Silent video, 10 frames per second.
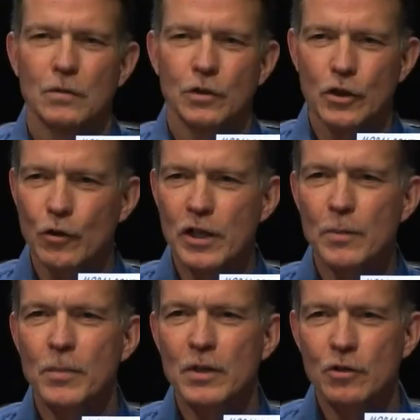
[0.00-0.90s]
So
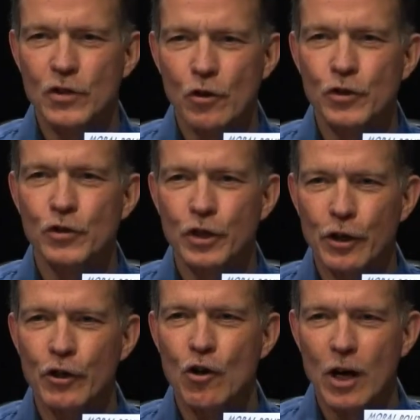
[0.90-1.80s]
keep Social
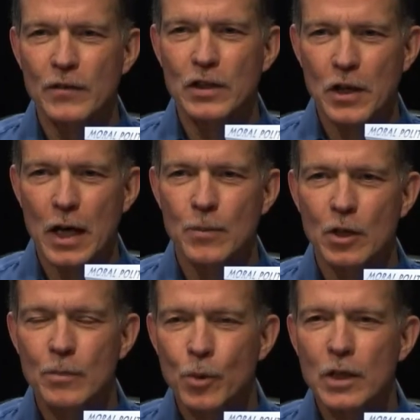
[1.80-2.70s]
Security off the table
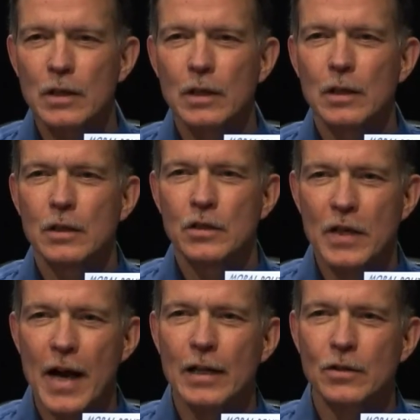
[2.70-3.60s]
and put
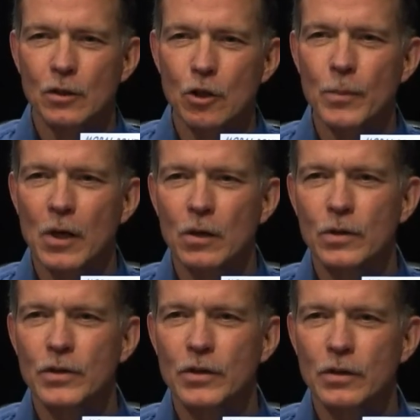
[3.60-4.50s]
tax
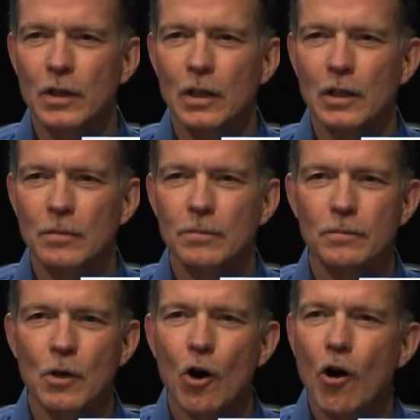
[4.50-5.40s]
loopholes. Uh,
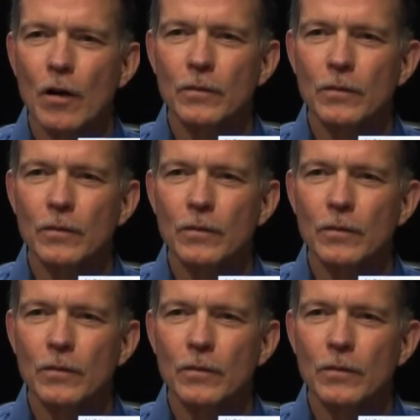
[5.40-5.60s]
and the high